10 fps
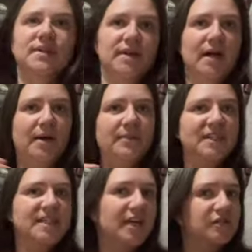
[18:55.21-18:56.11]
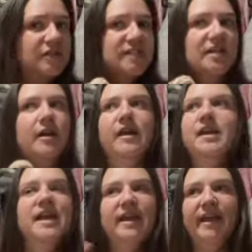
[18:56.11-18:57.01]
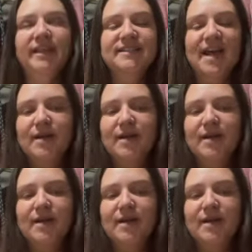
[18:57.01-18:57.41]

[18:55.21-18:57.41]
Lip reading: I'm gonna tell you a secret. Anytime